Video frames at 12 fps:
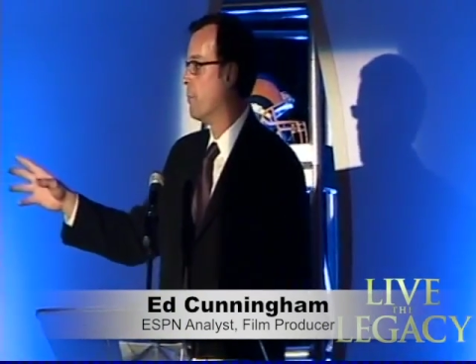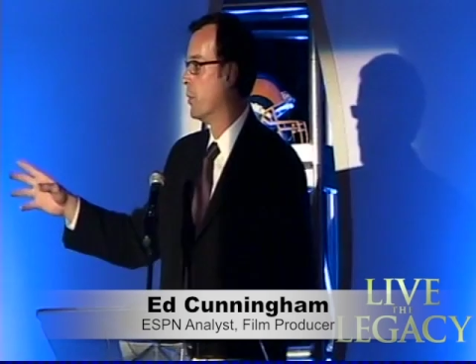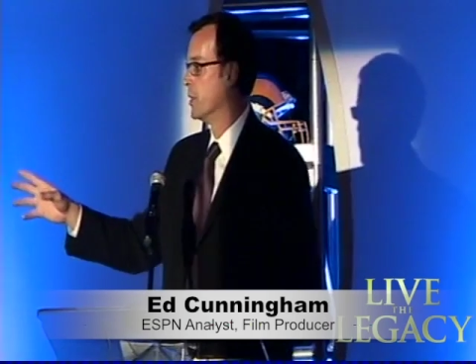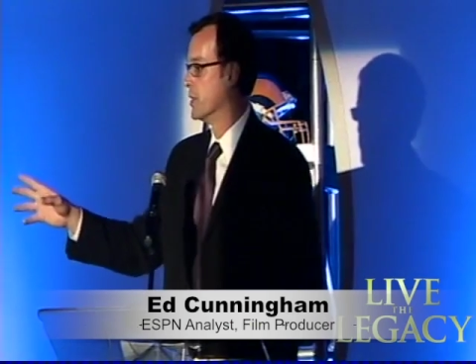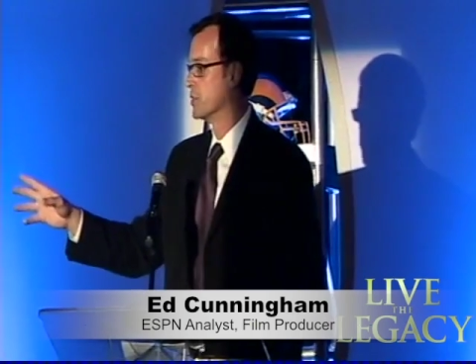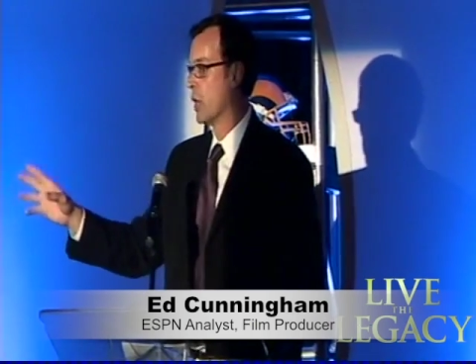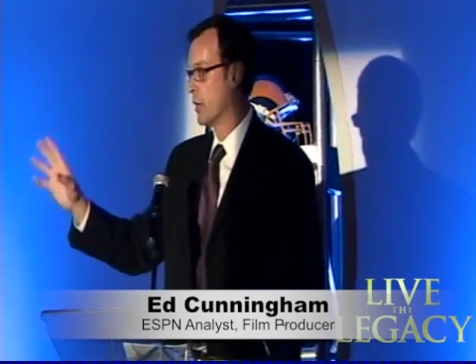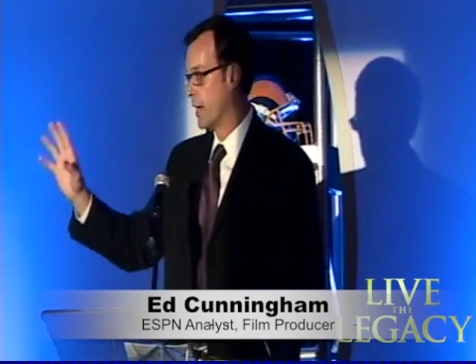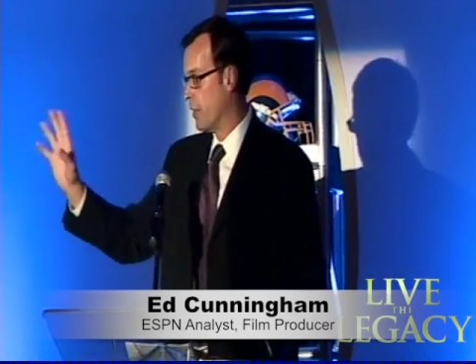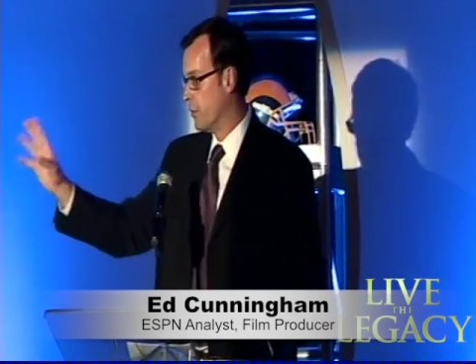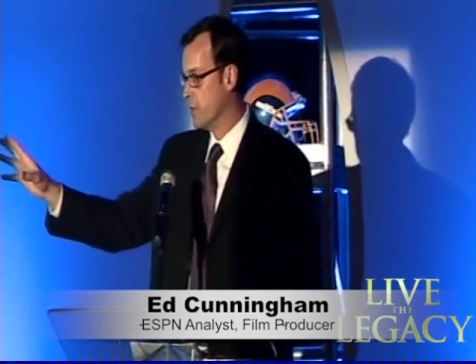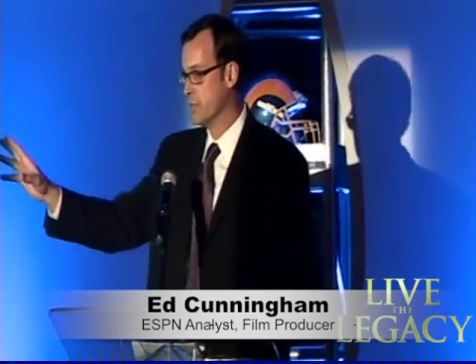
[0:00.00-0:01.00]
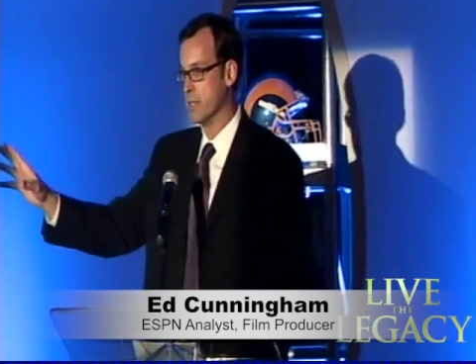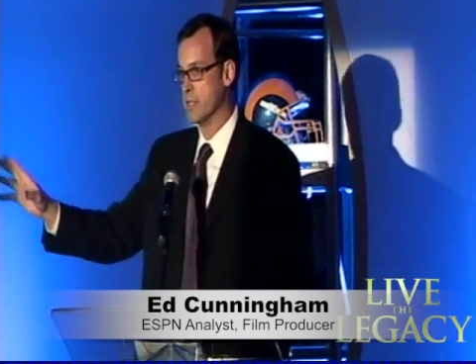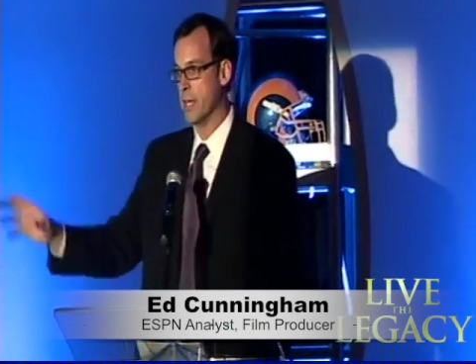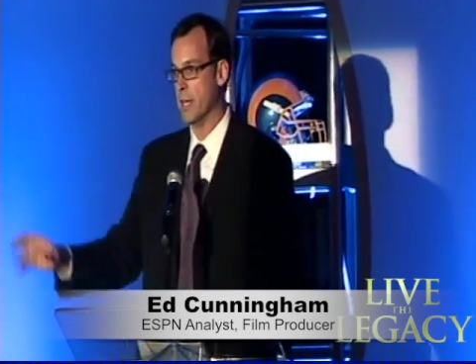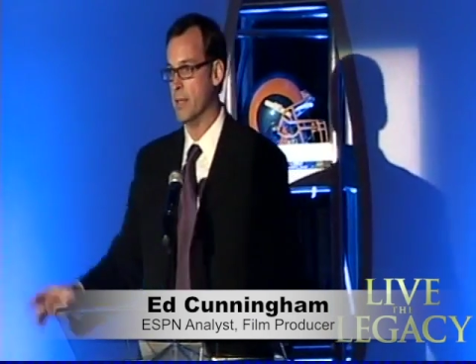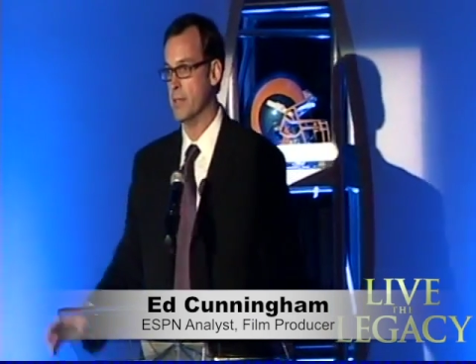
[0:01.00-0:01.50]
putting this all together. This is
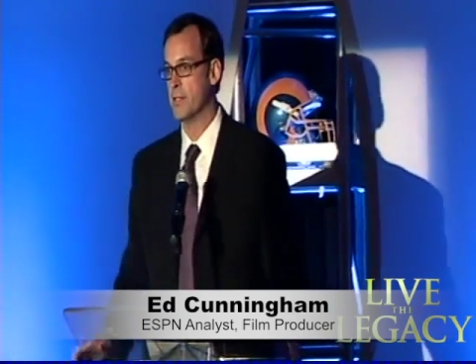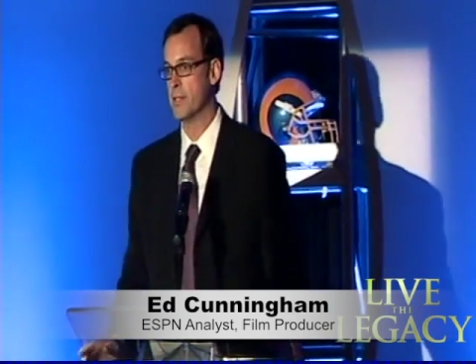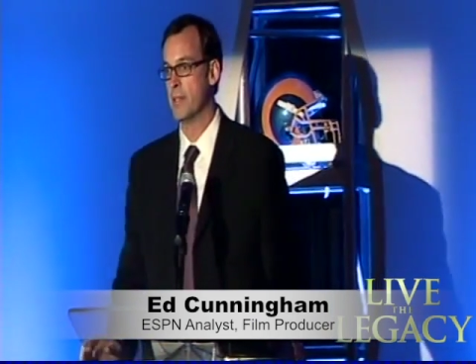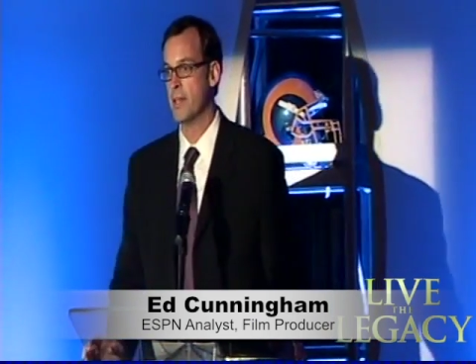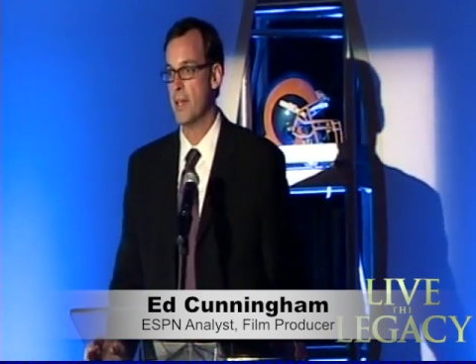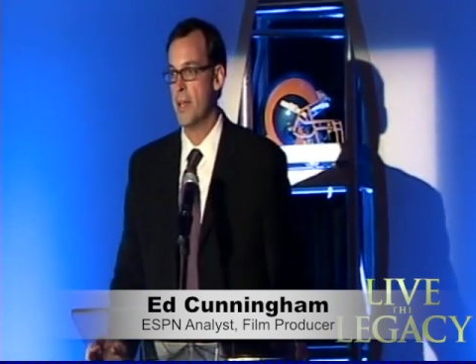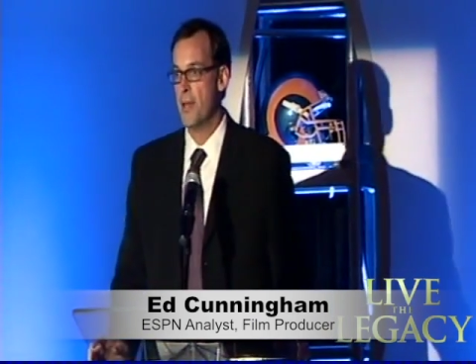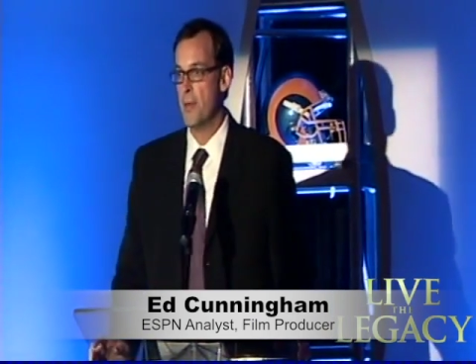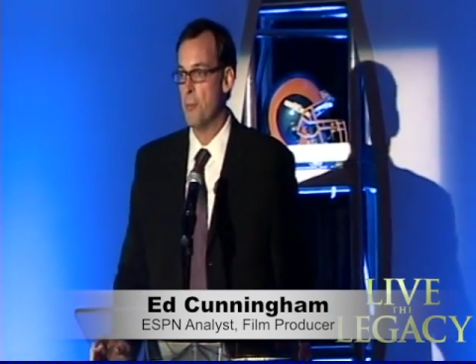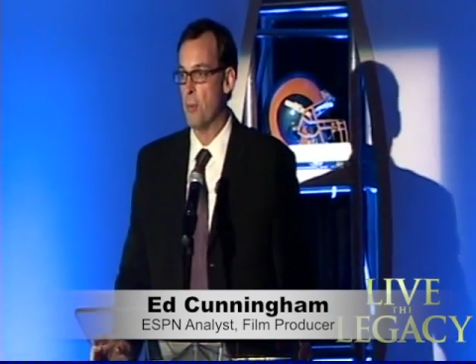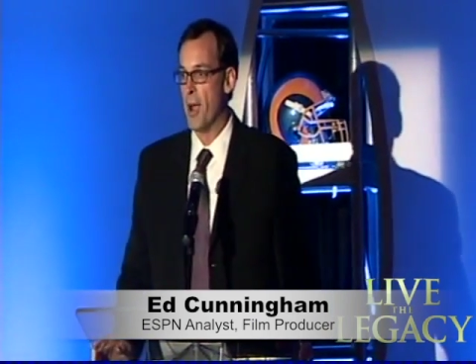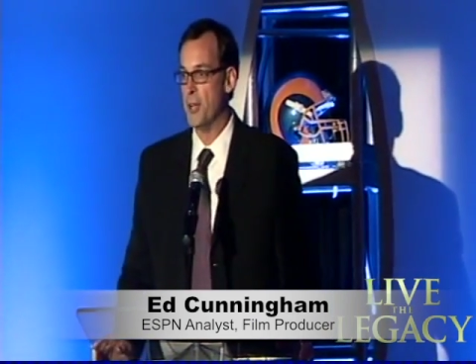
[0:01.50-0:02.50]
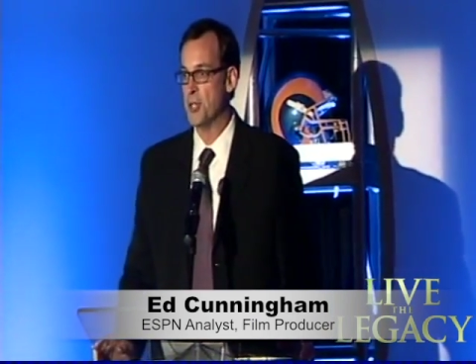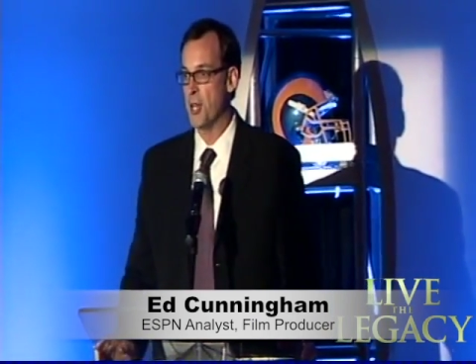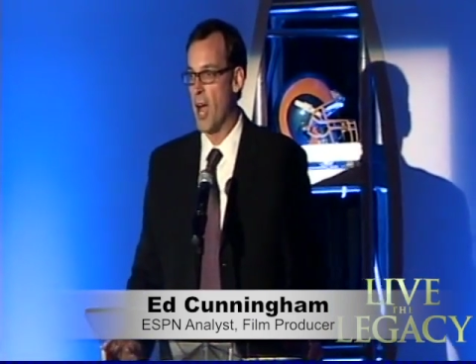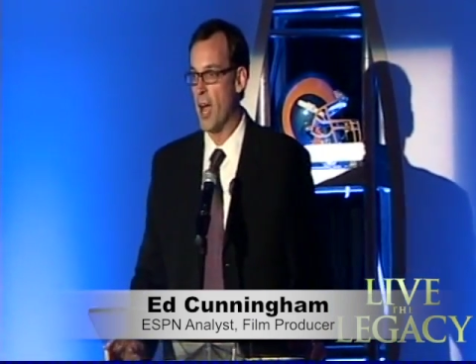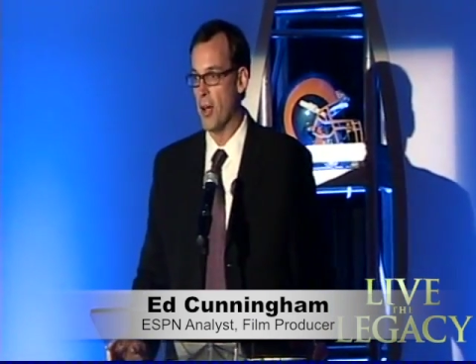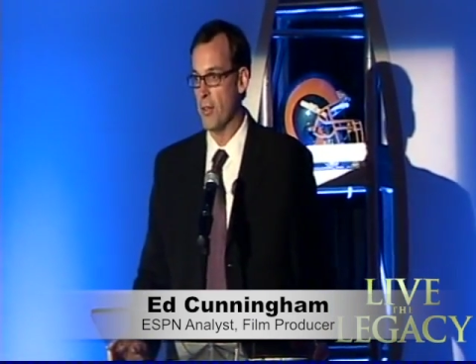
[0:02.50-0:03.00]
his
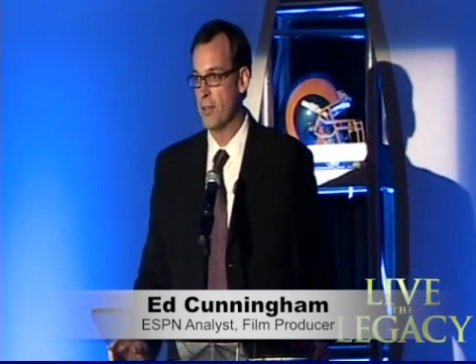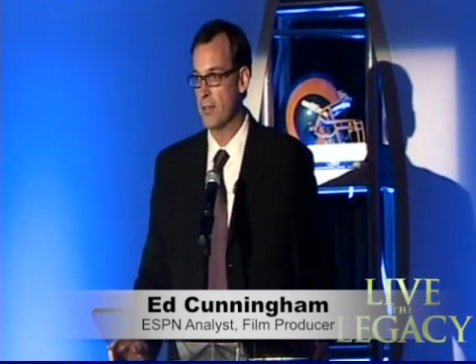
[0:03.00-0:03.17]
brainchild.